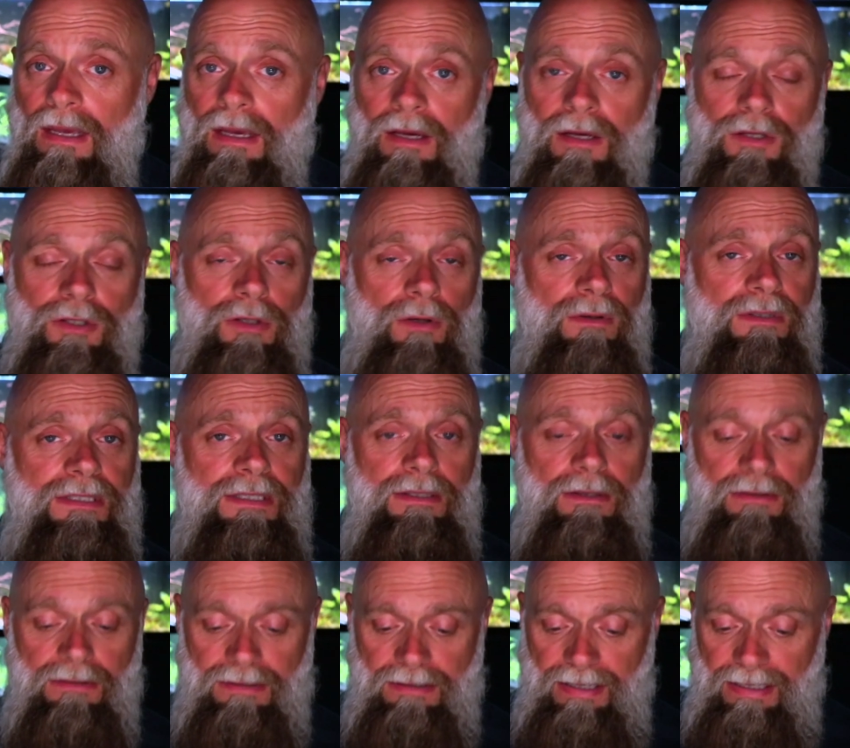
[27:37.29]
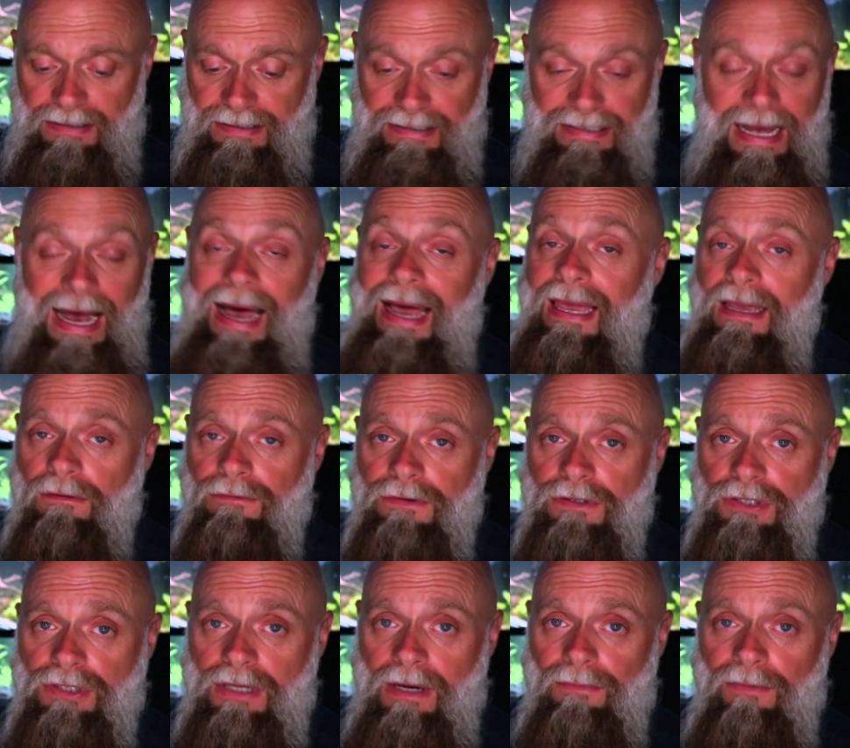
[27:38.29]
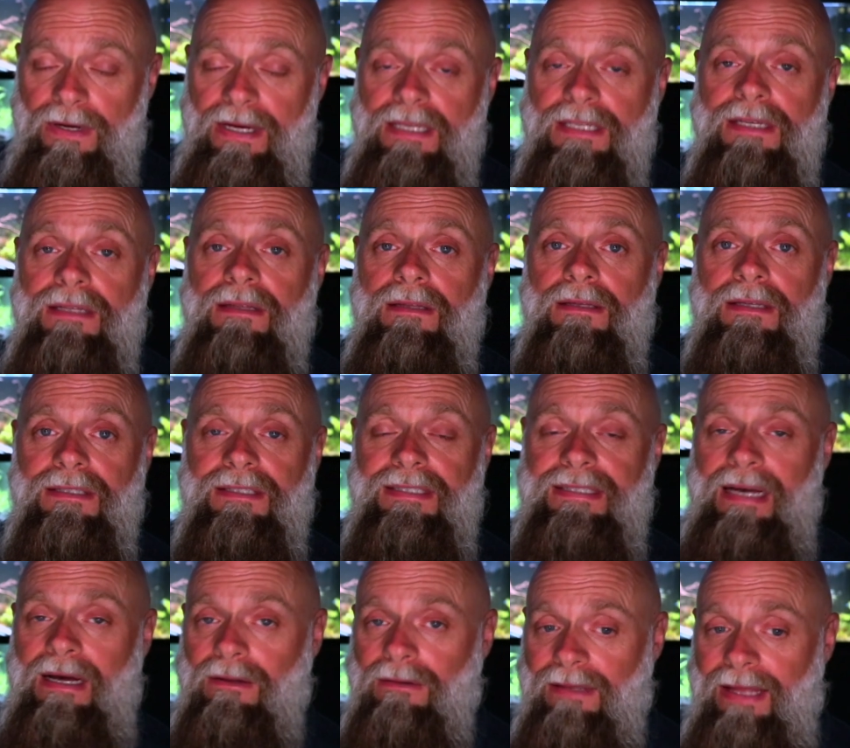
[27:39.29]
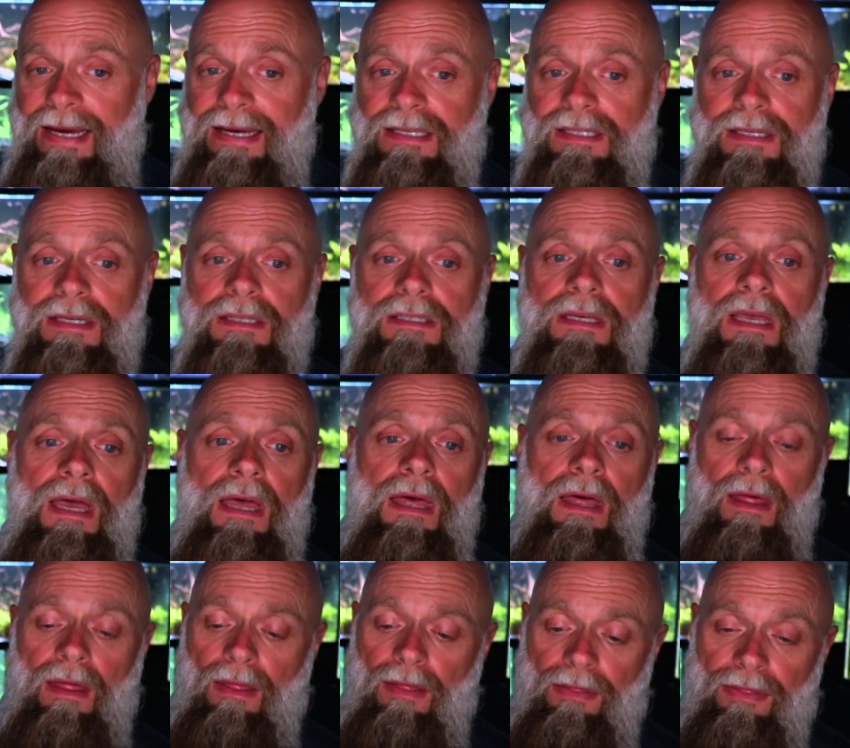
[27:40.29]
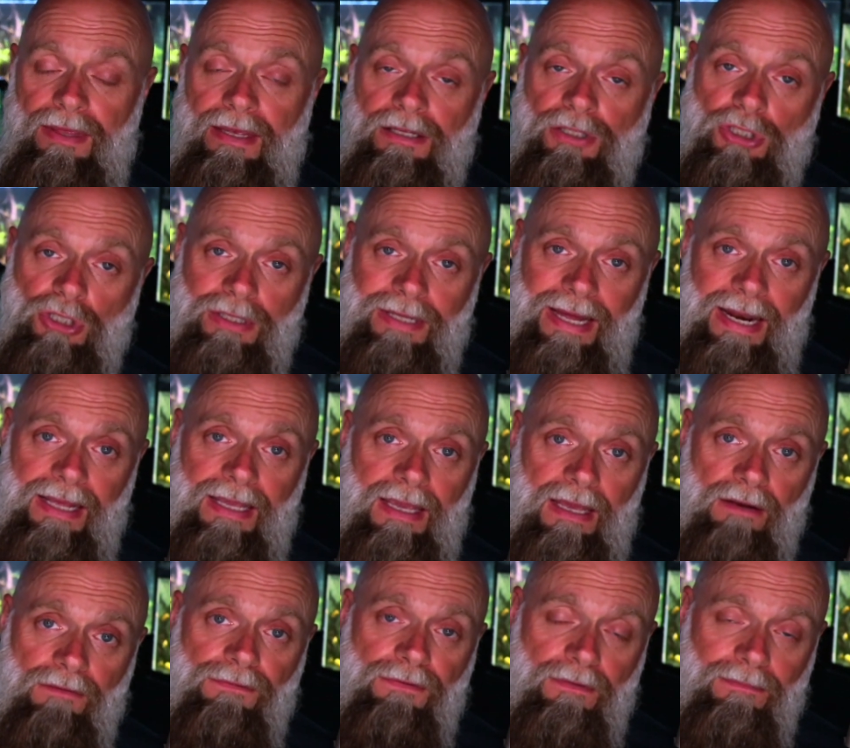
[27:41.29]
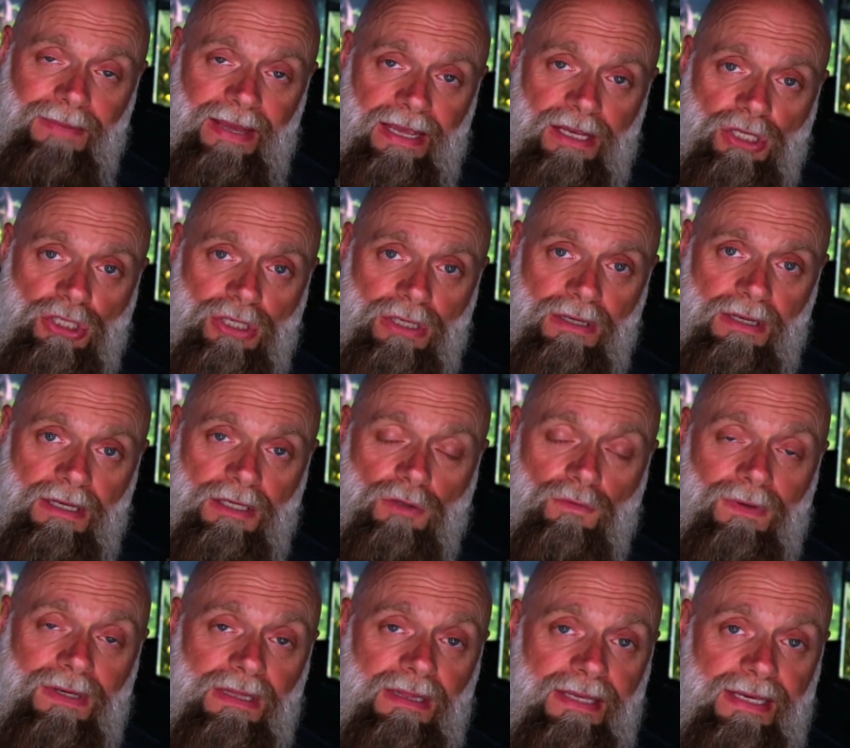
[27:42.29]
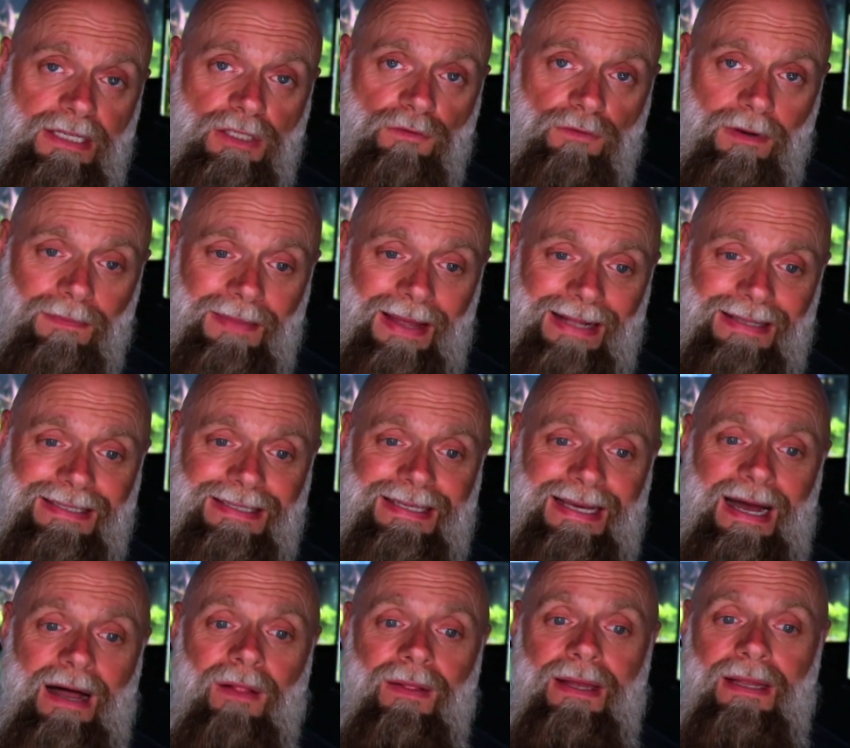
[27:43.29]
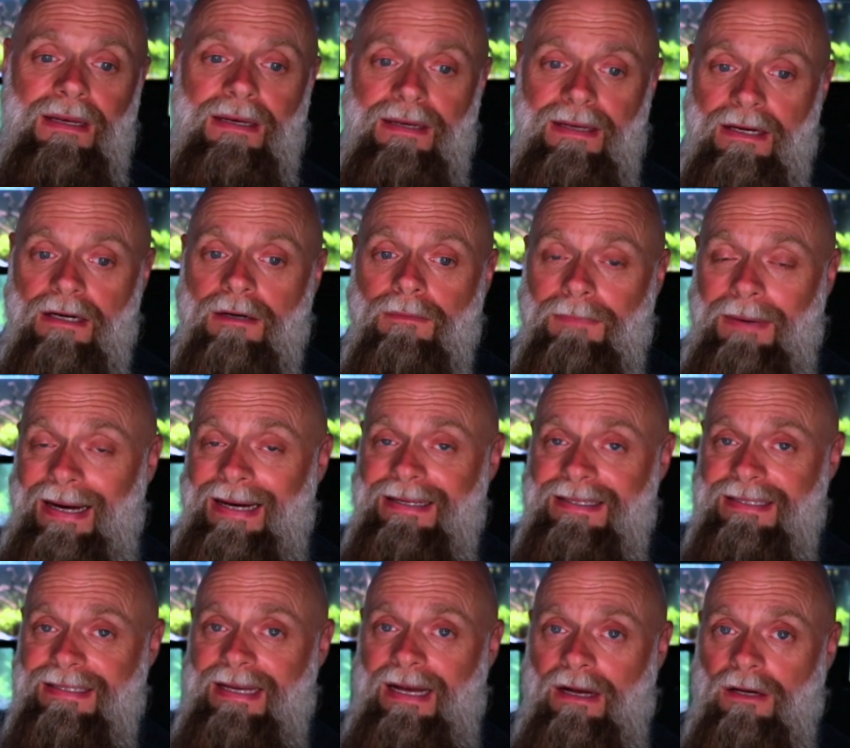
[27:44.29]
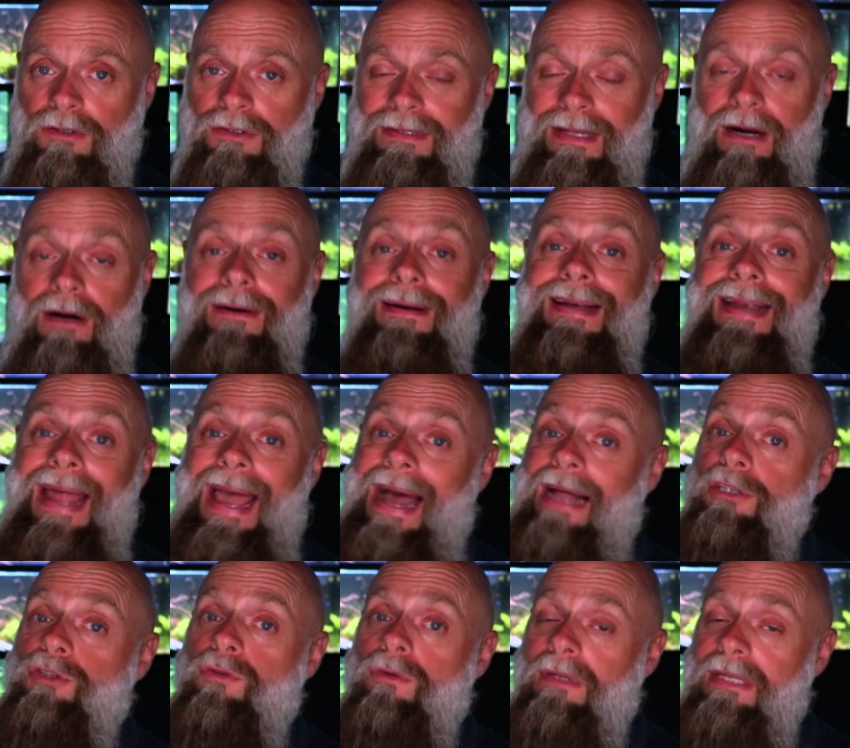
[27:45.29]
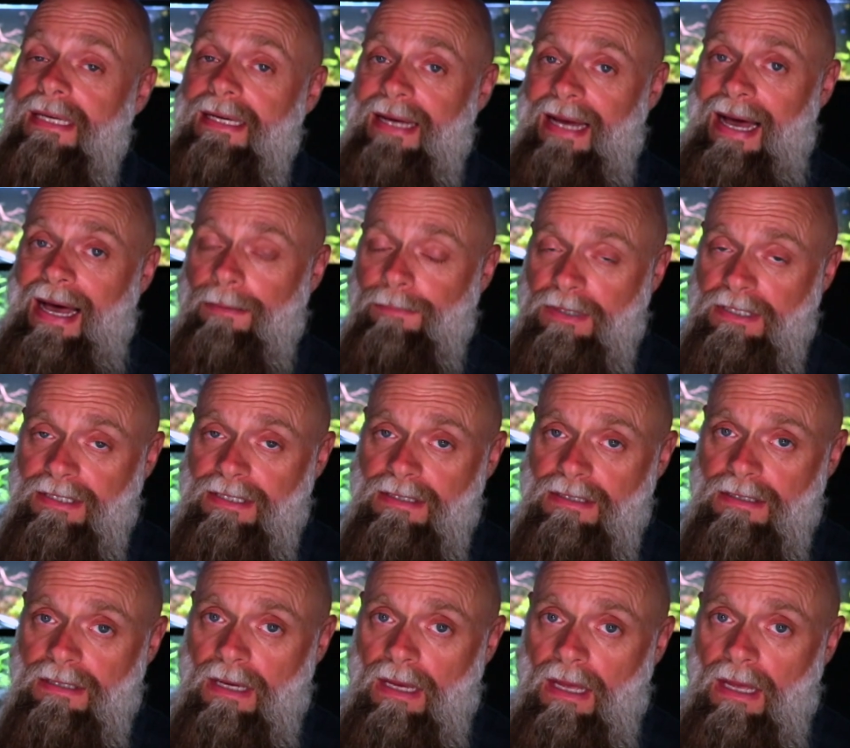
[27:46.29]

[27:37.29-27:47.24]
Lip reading: So it's dying for some reason, the cell lyses, the genetic information is released from that cell, and nearby cells that are naturally competent